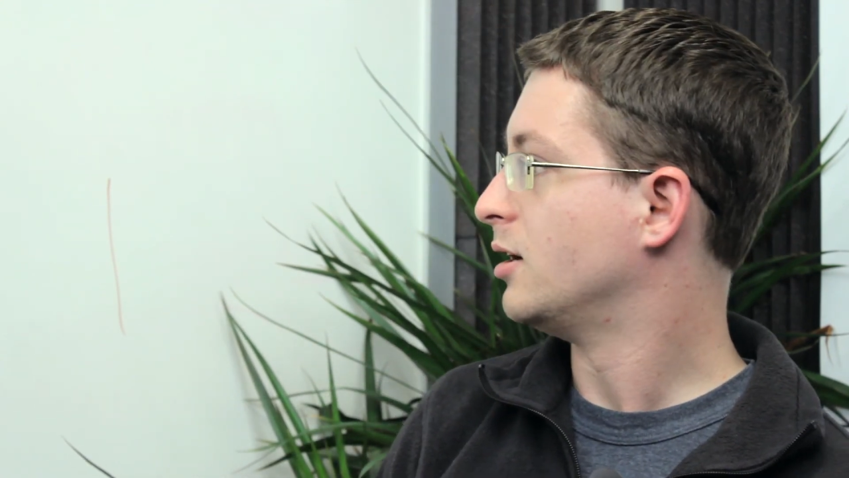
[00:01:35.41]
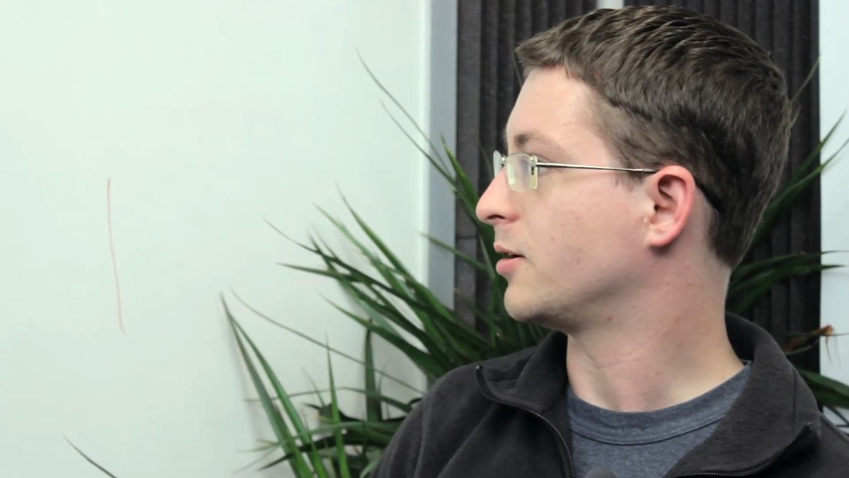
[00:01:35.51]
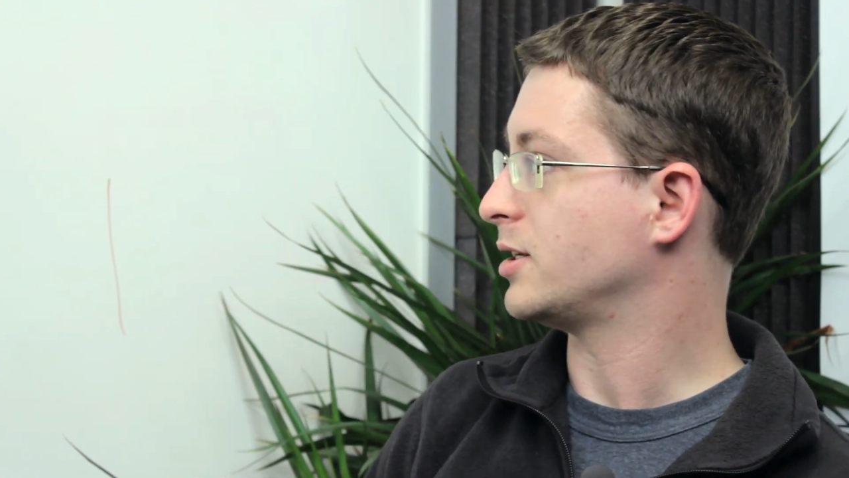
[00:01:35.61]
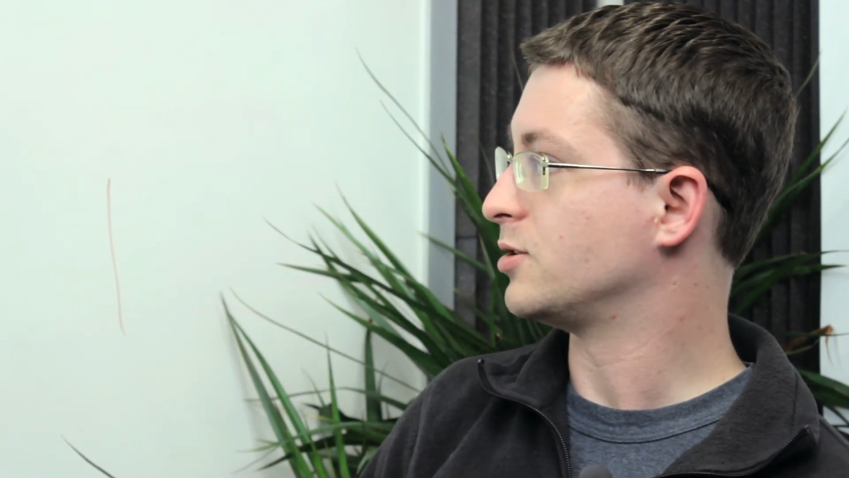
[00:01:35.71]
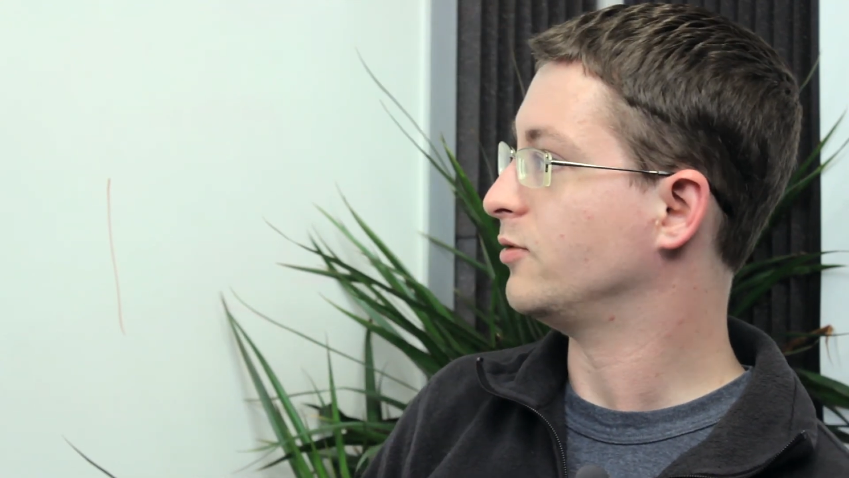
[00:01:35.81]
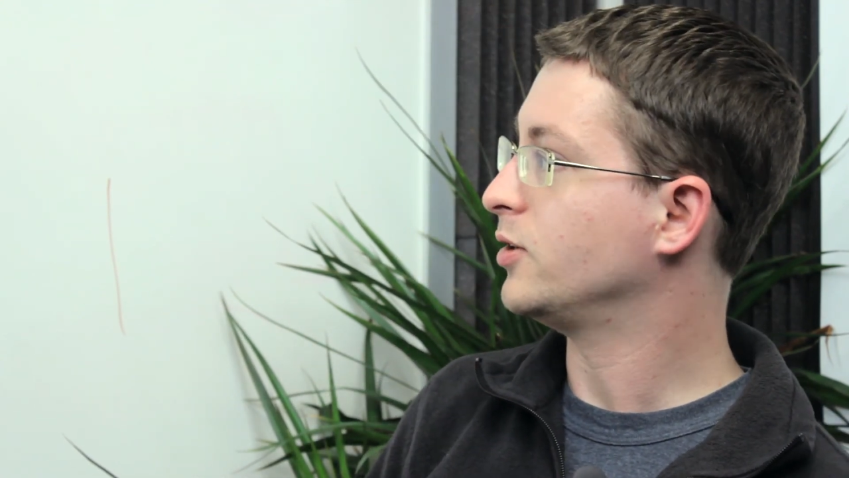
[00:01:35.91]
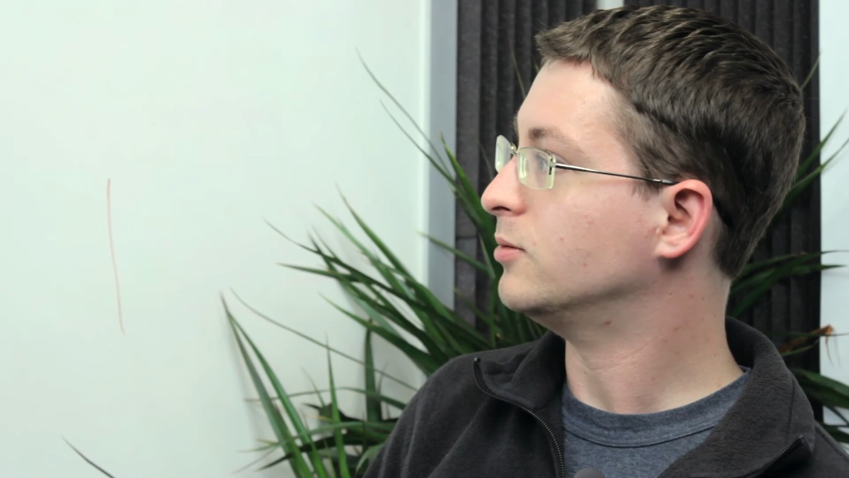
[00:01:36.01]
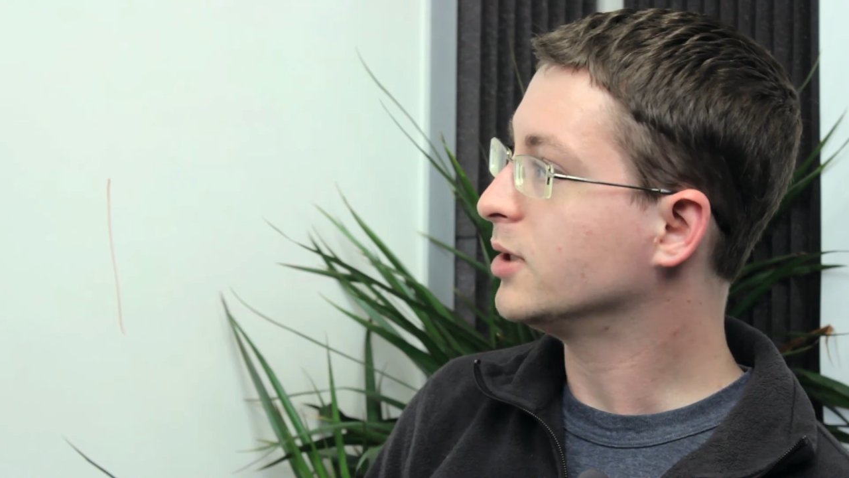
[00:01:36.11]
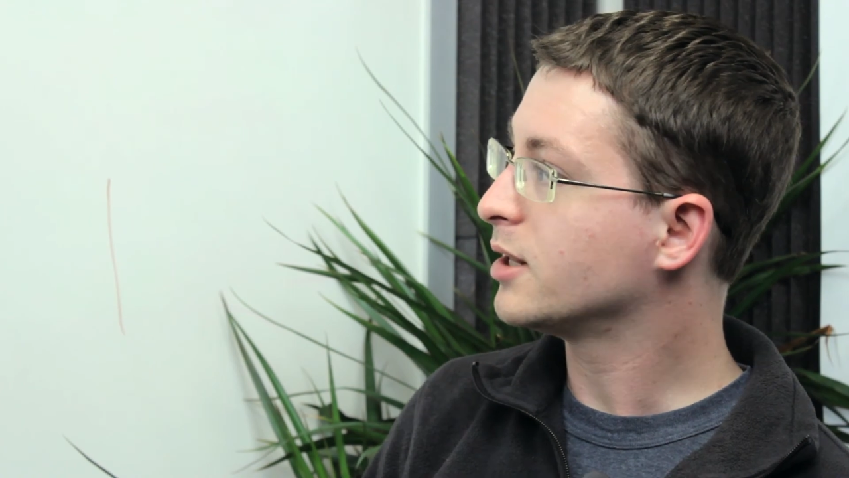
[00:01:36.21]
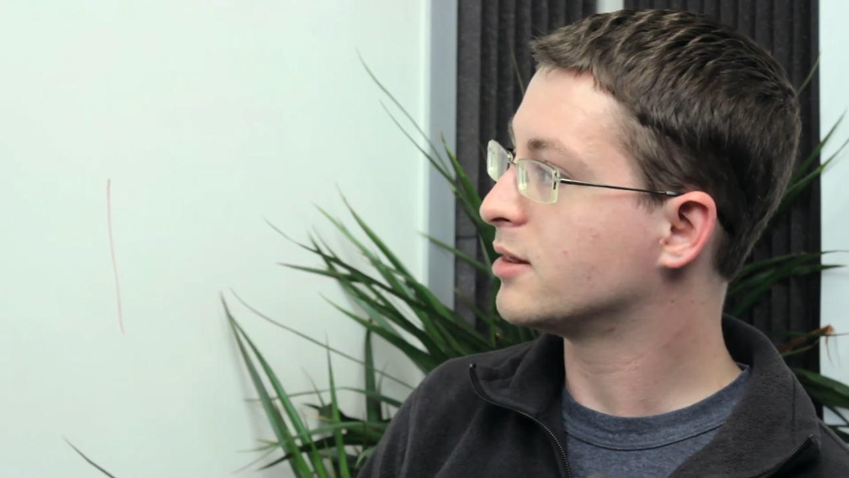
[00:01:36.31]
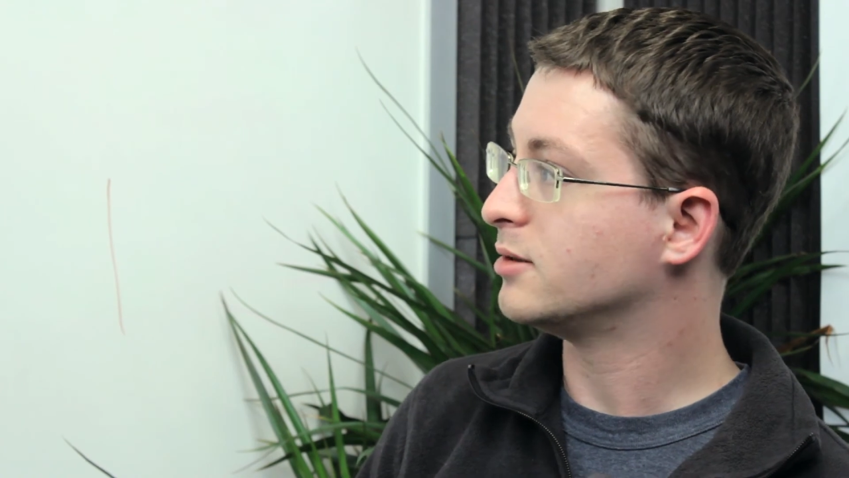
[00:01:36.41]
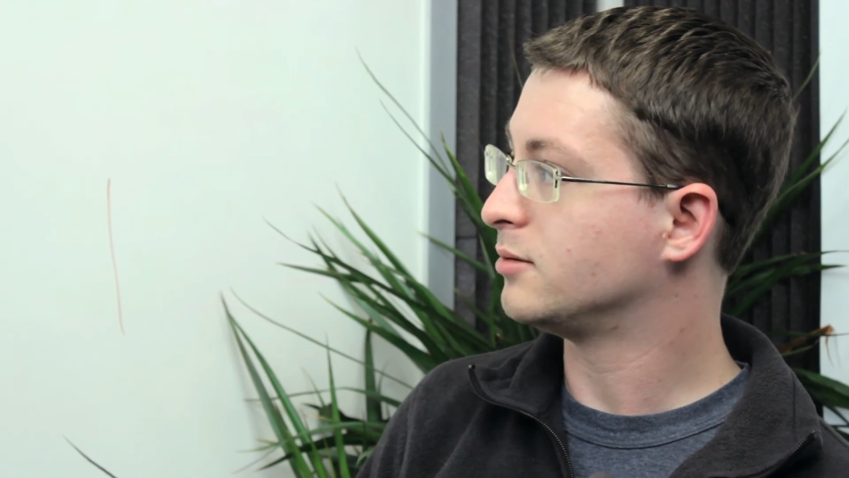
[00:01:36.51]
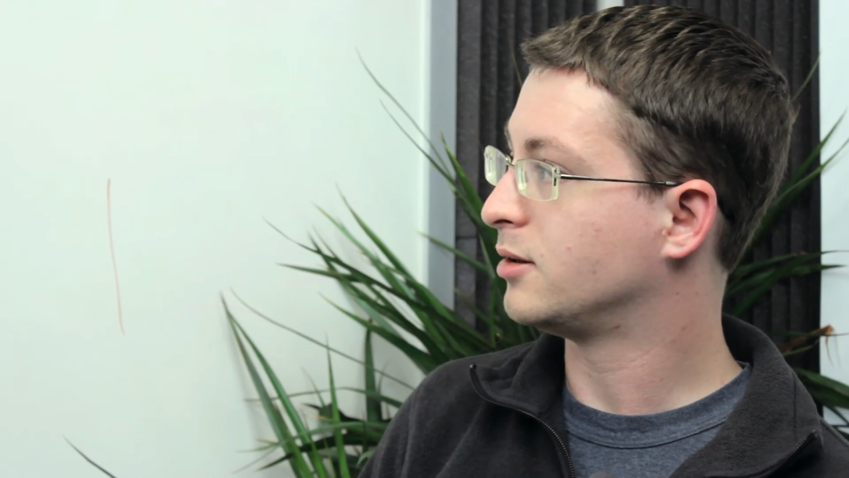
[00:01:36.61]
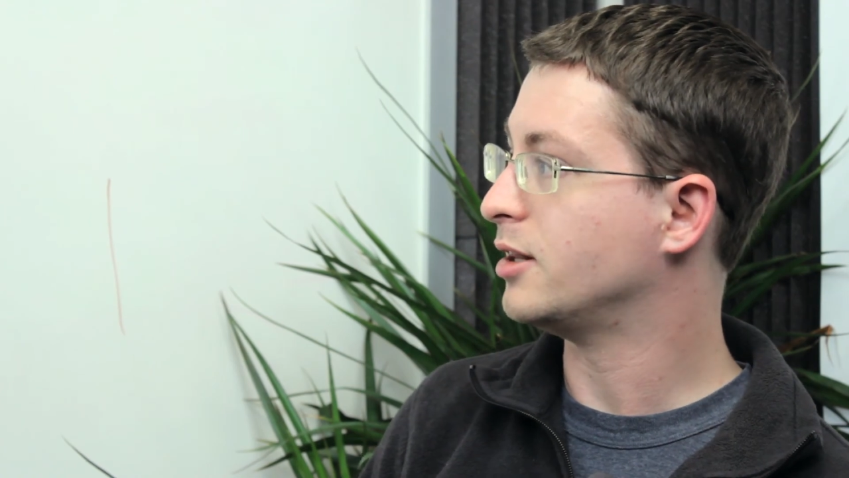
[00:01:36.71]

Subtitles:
Okay, so if you look at the